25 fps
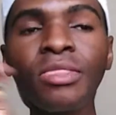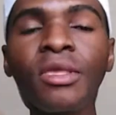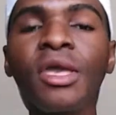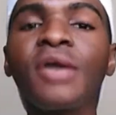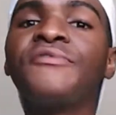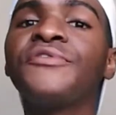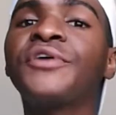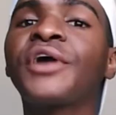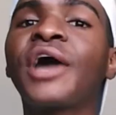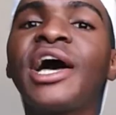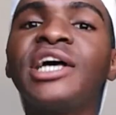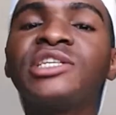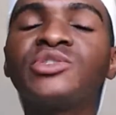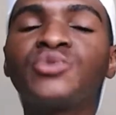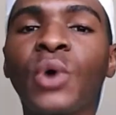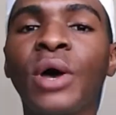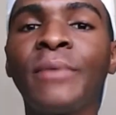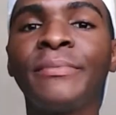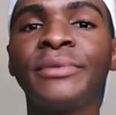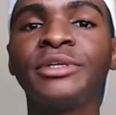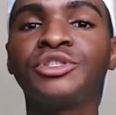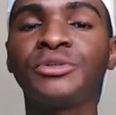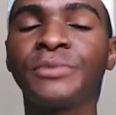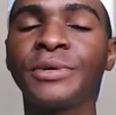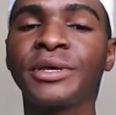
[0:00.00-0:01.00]
If you guys want
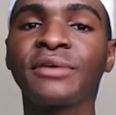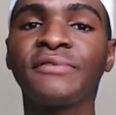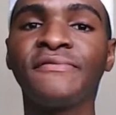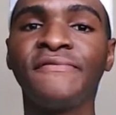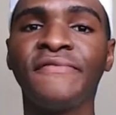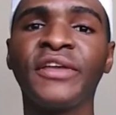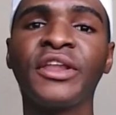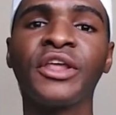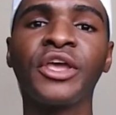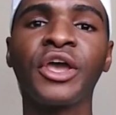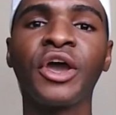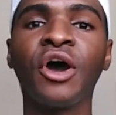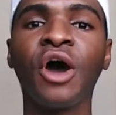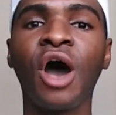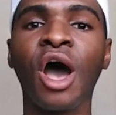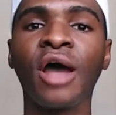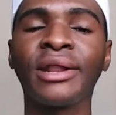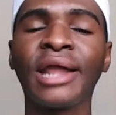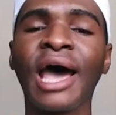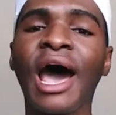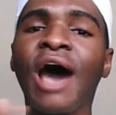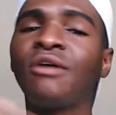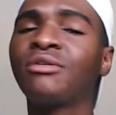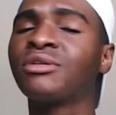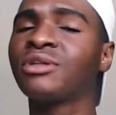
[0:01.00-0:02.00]
me to make a video on
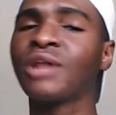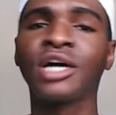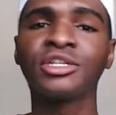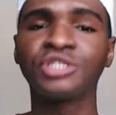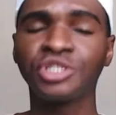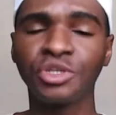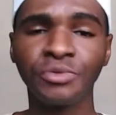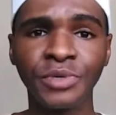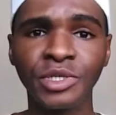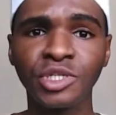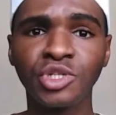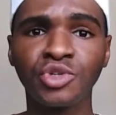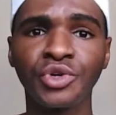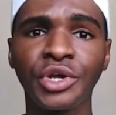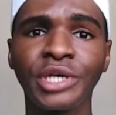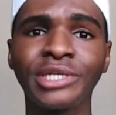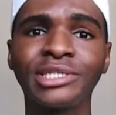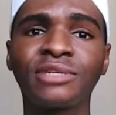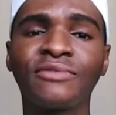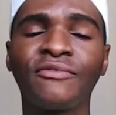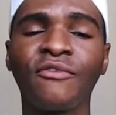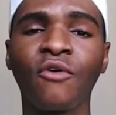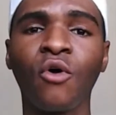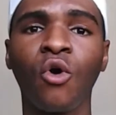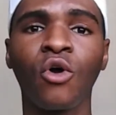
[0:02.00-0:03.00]
how not to be
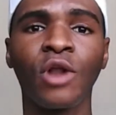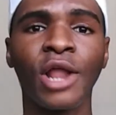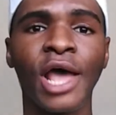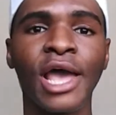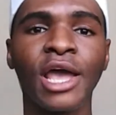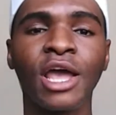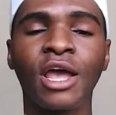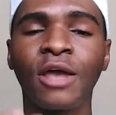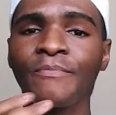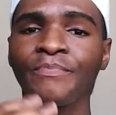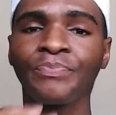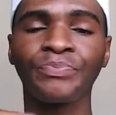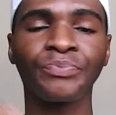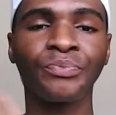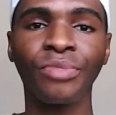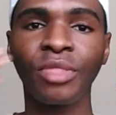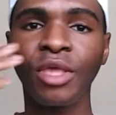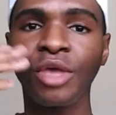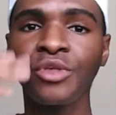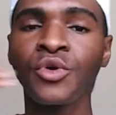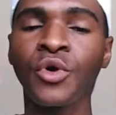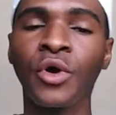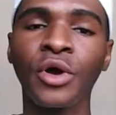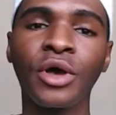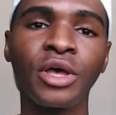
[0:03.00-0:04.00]
stressed for like
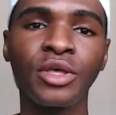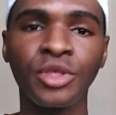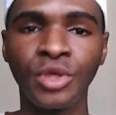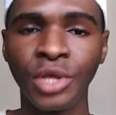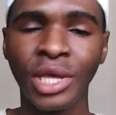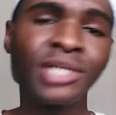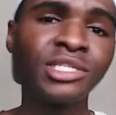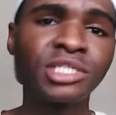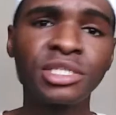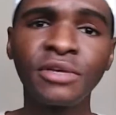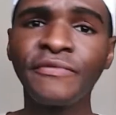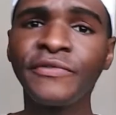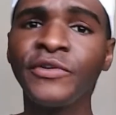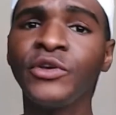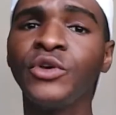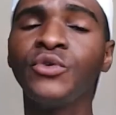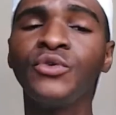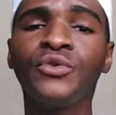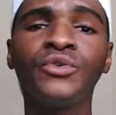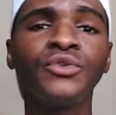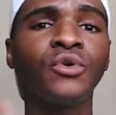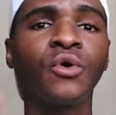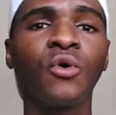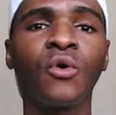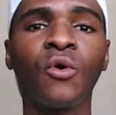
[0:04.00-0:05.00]
your interview,
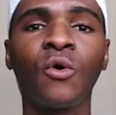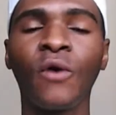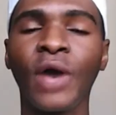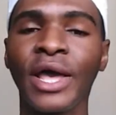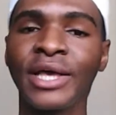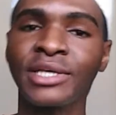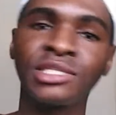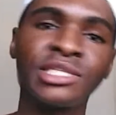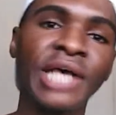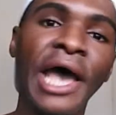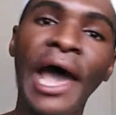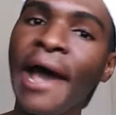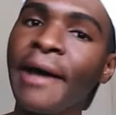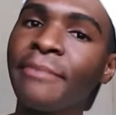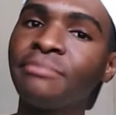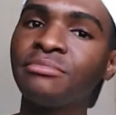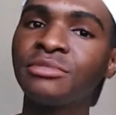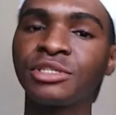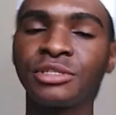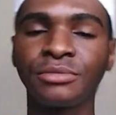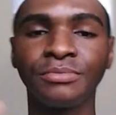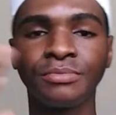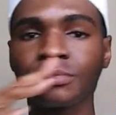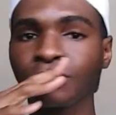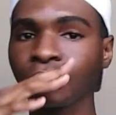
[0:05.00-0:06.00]
your
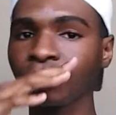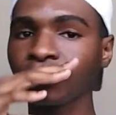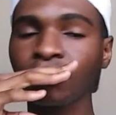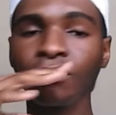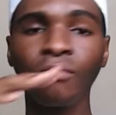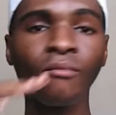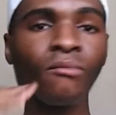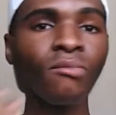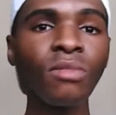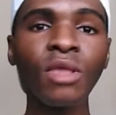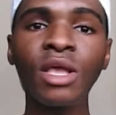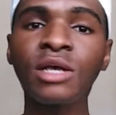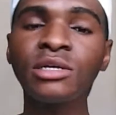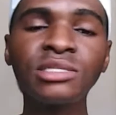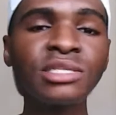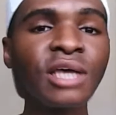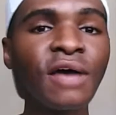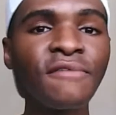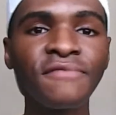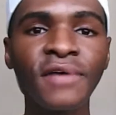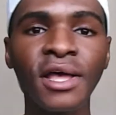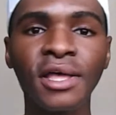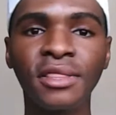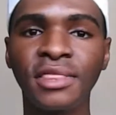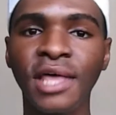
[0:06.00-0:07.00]
exams,
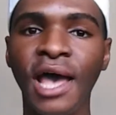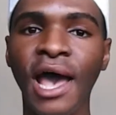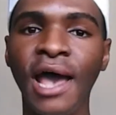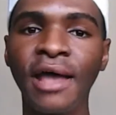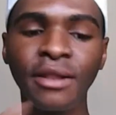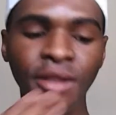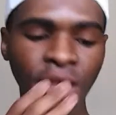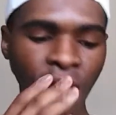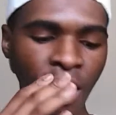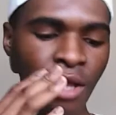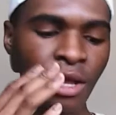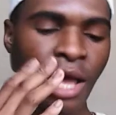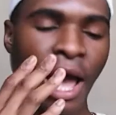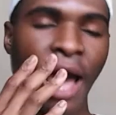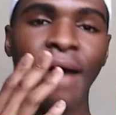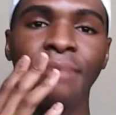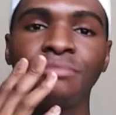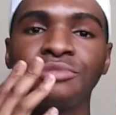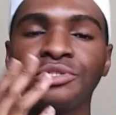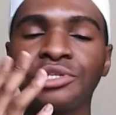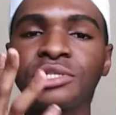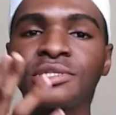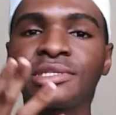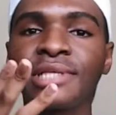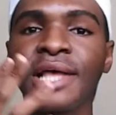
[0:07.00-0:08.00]
stuff like that,
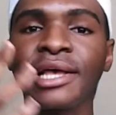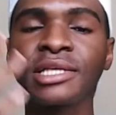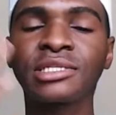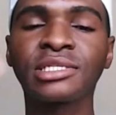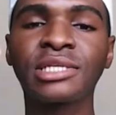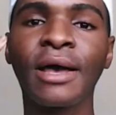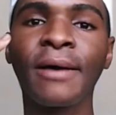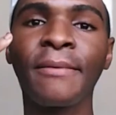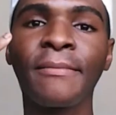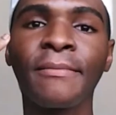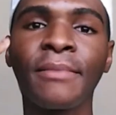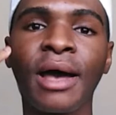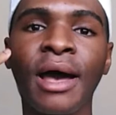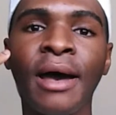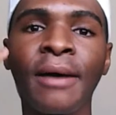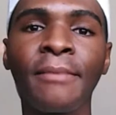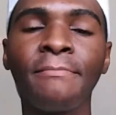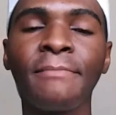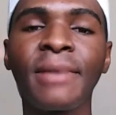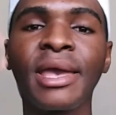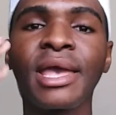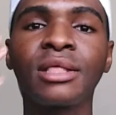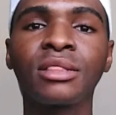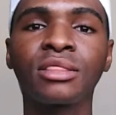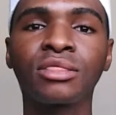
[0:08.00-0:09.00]
just like some
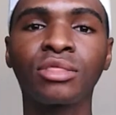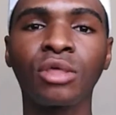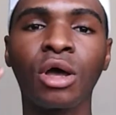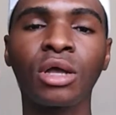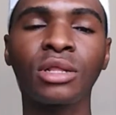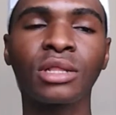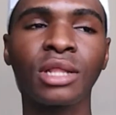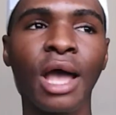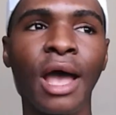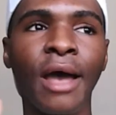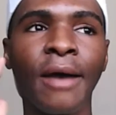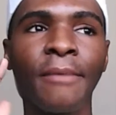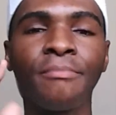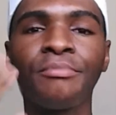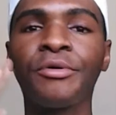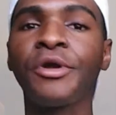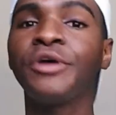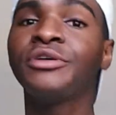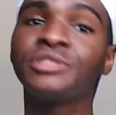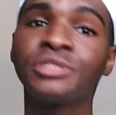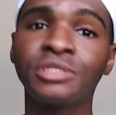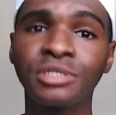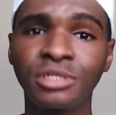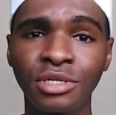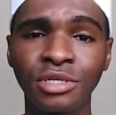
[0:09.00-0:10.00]
main thought
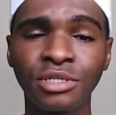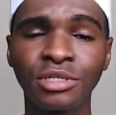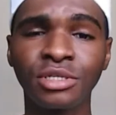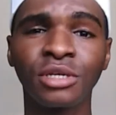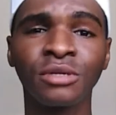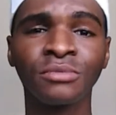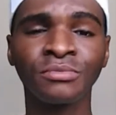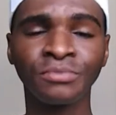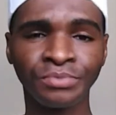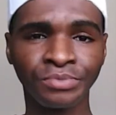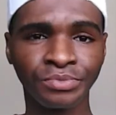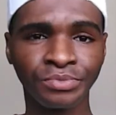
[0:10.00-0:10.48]
processes